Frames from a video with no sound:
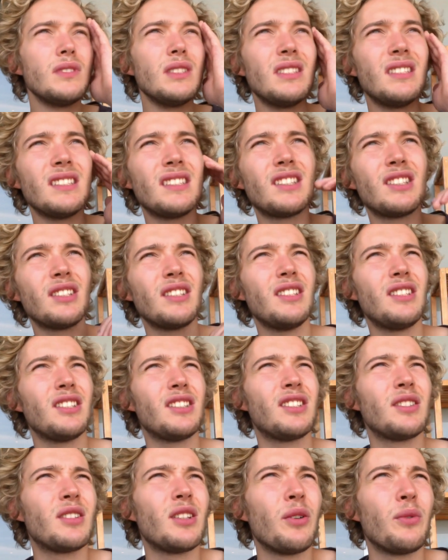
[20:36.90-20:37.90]
you
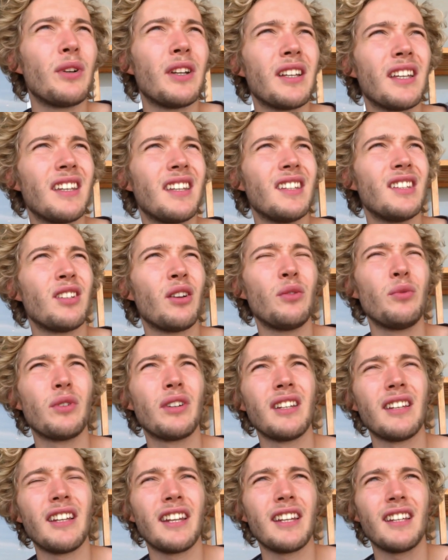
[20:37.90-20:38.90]
just don't want
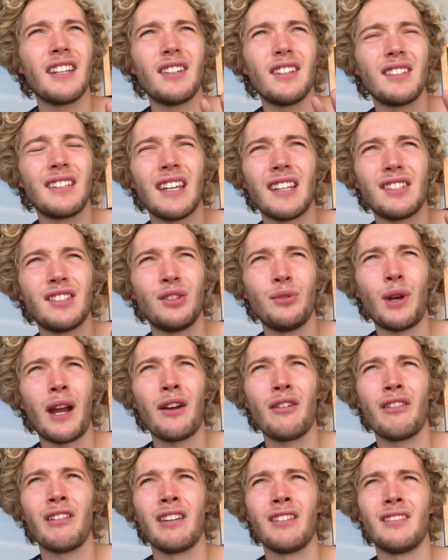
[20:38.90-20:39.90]
to let it get too
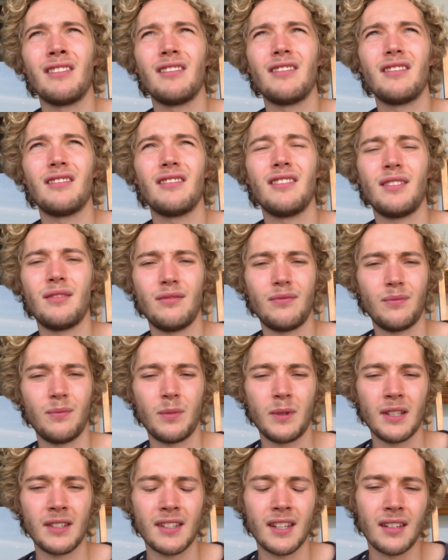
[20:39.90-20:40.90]
arrogant,
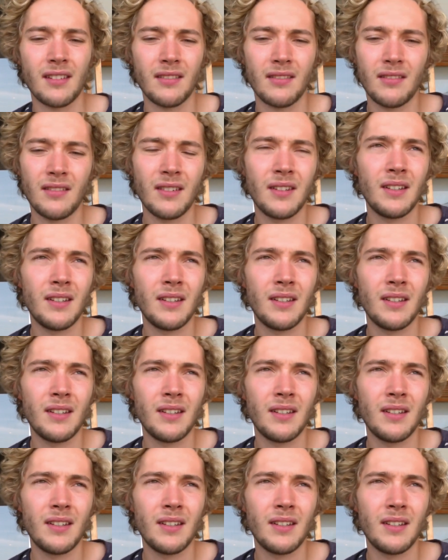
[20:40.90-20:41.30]
because then